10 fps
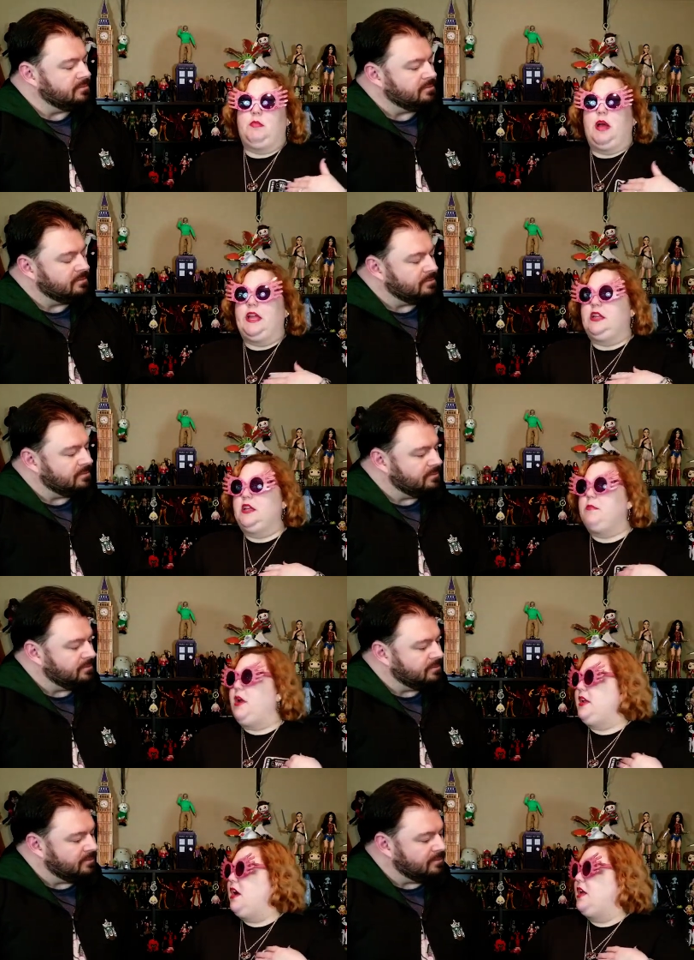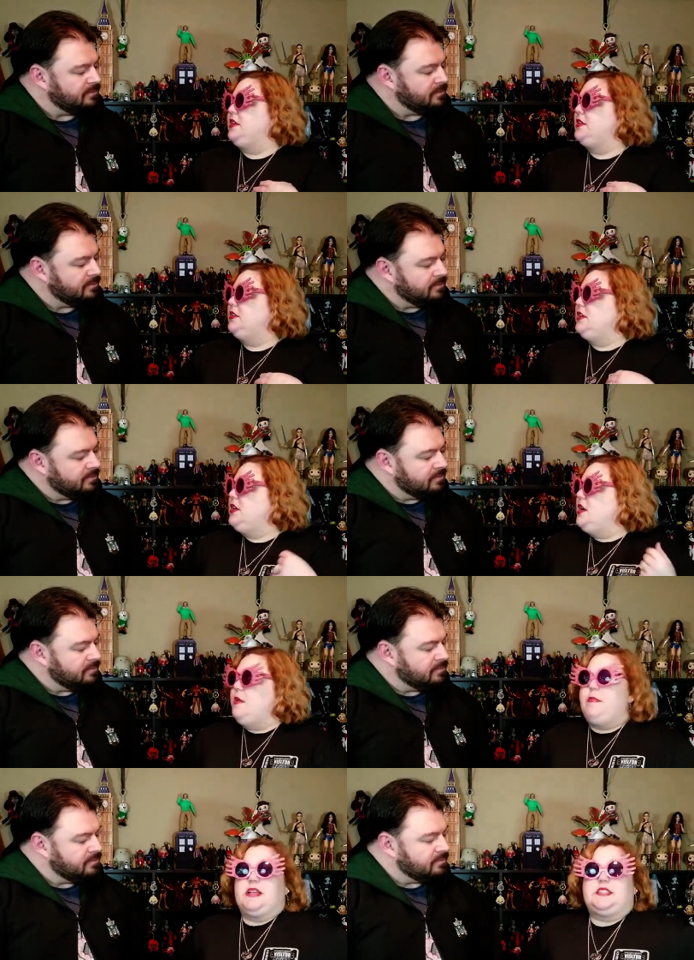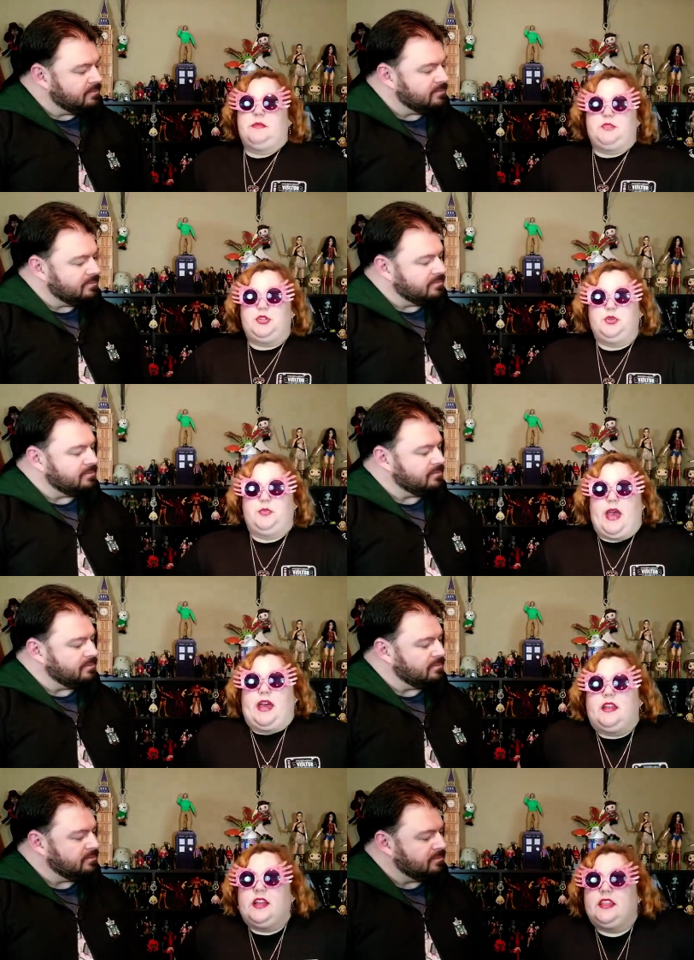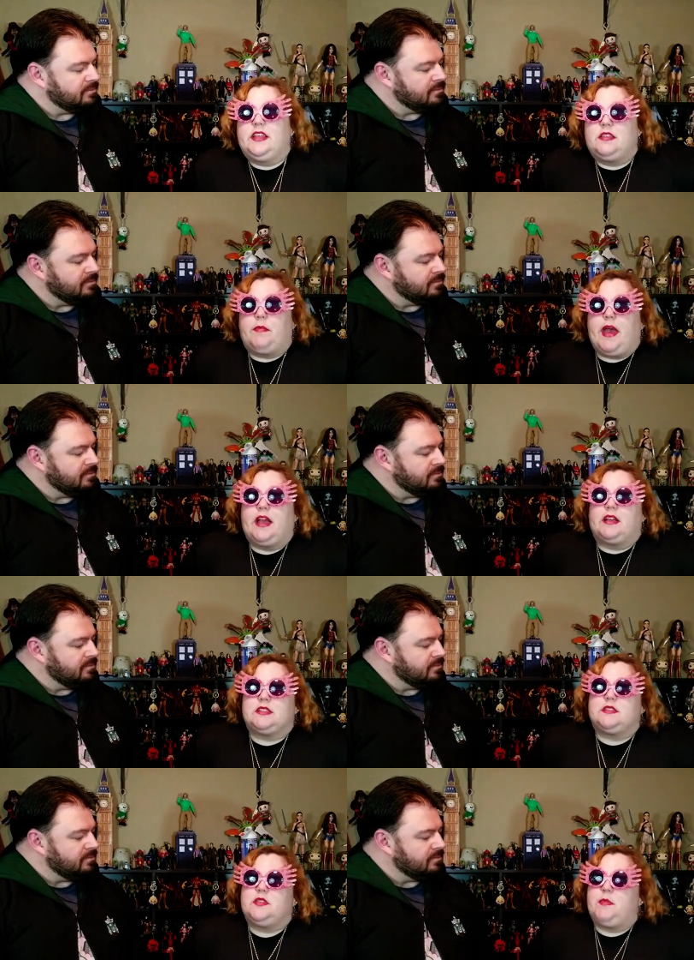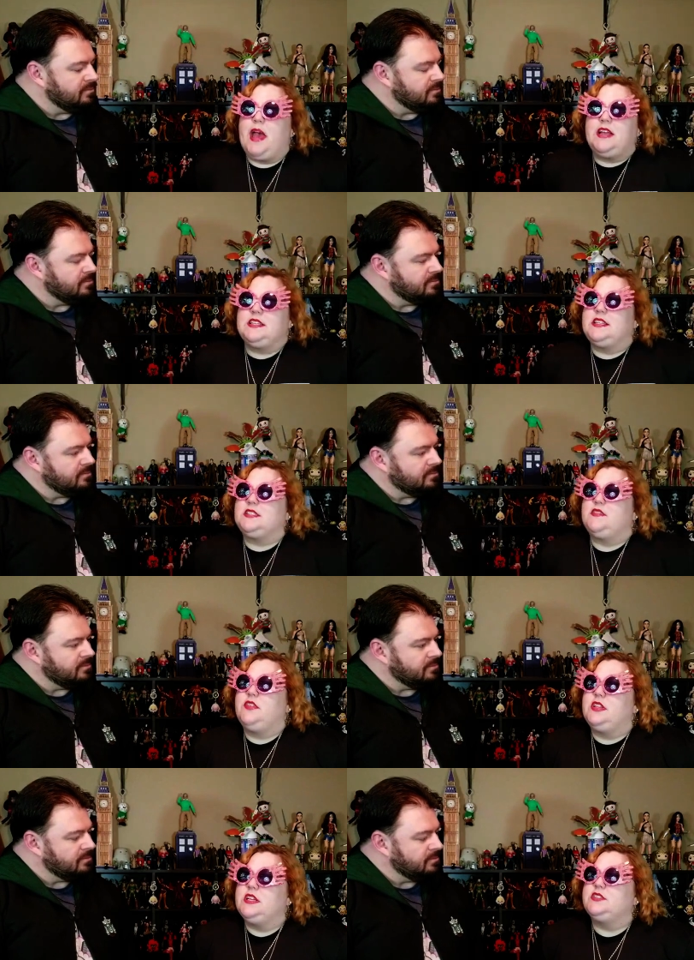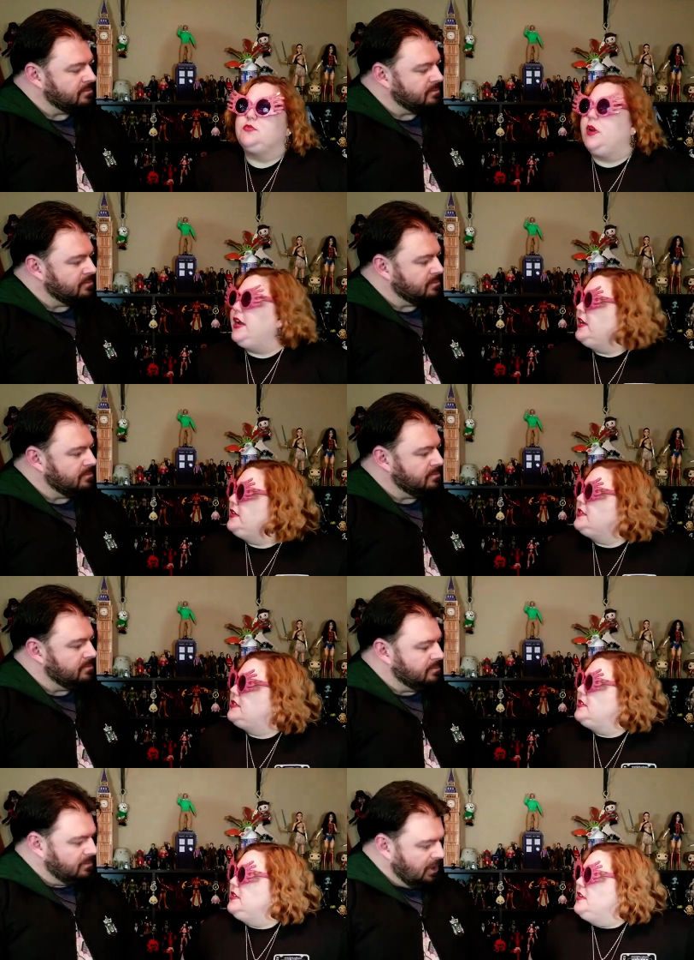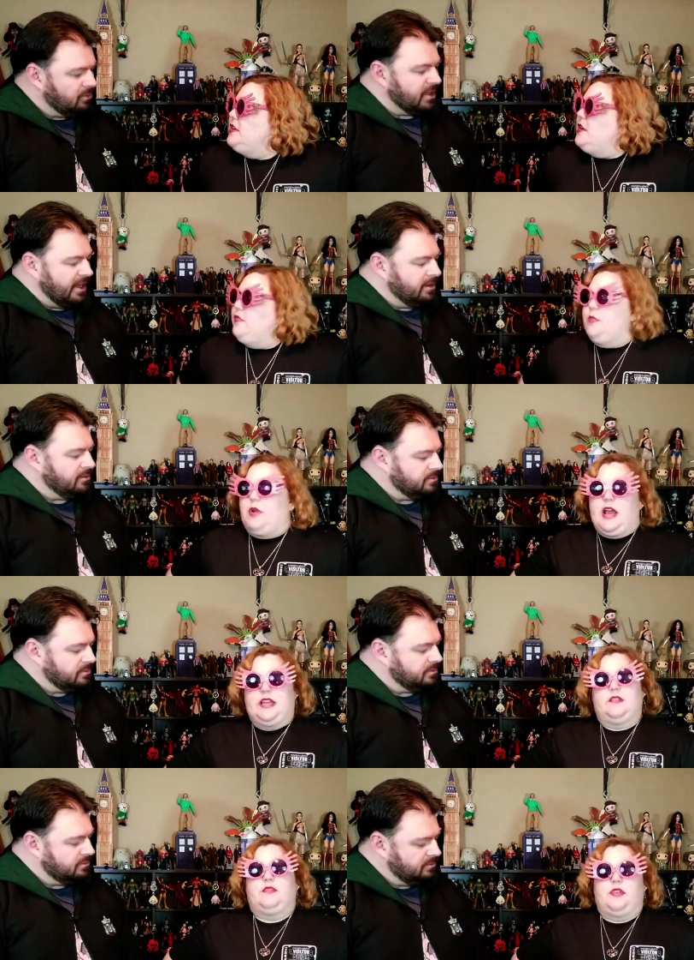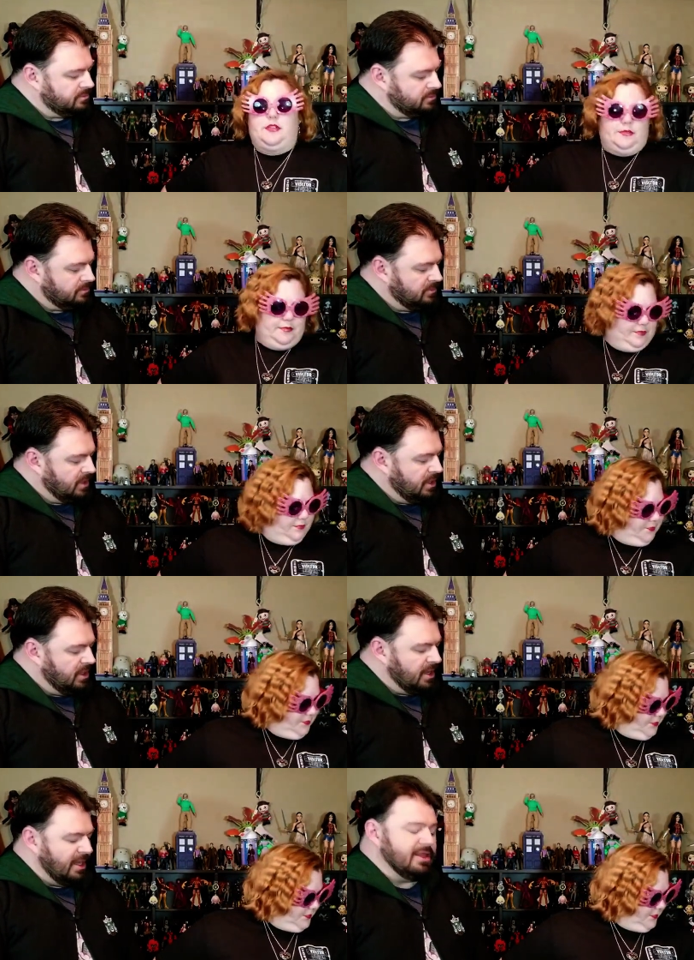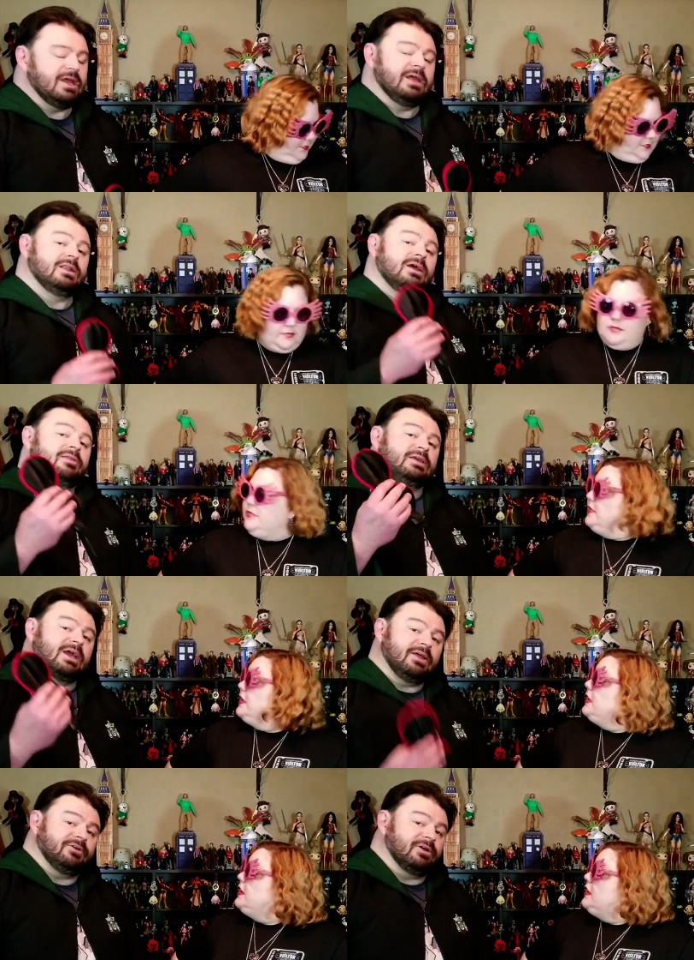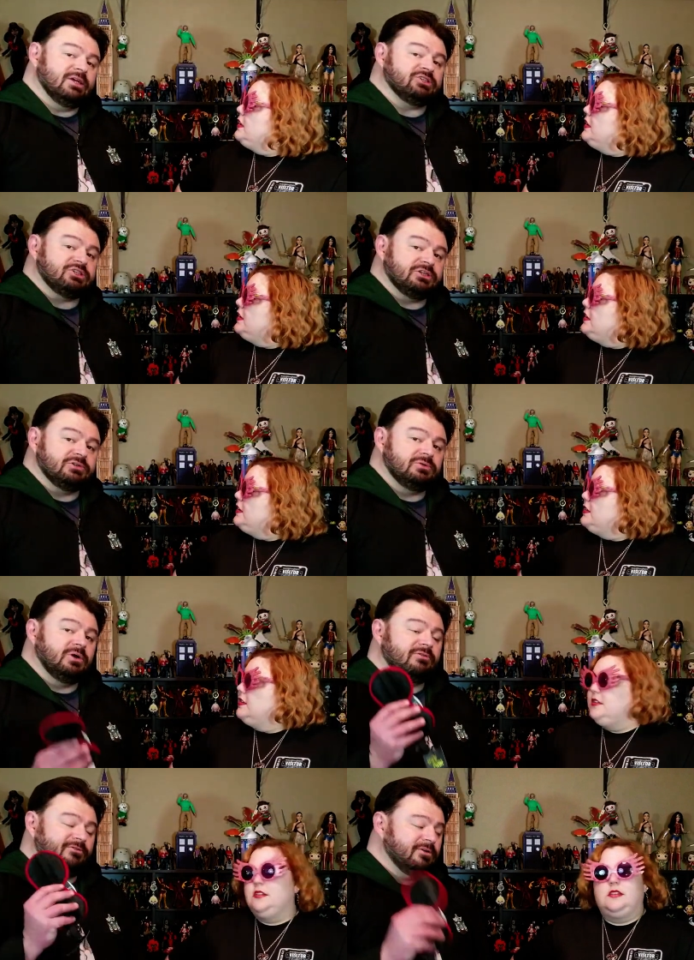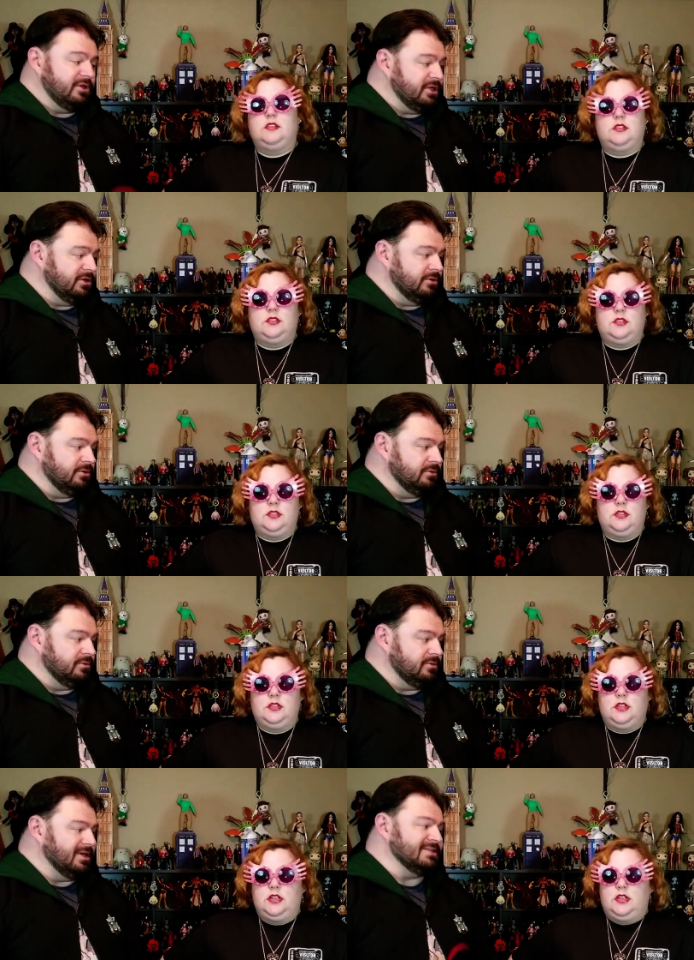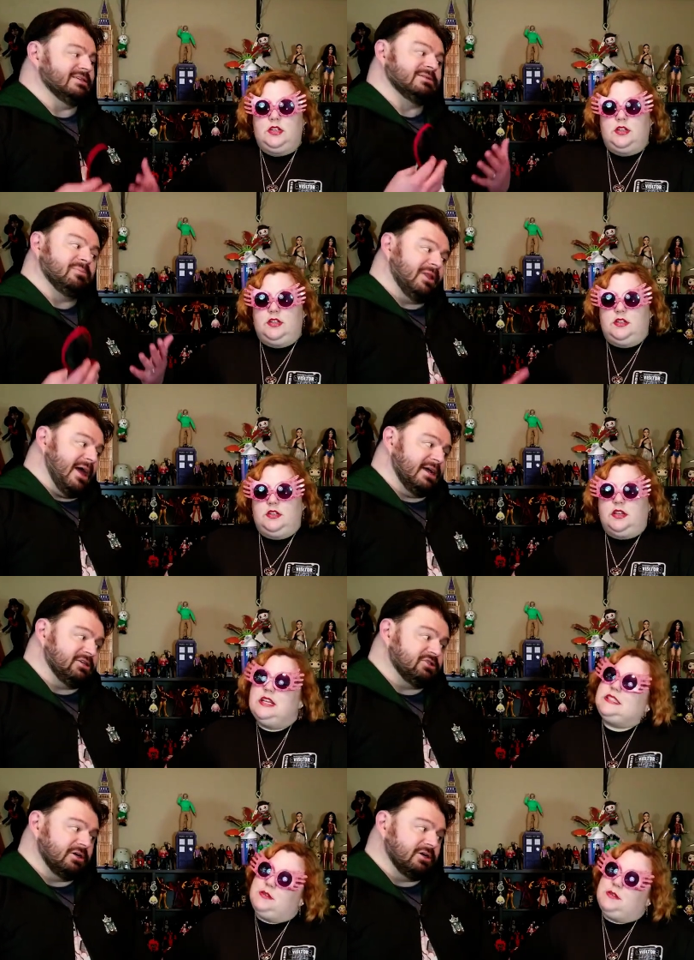Speaker 1: might it might not mess up too bad. And I think the back is the back. It doesn't feel as raised.
Speaker 2: Okay. From what I can feel. And then the other issue for you is it's a black
Speaker 1: shirt. It's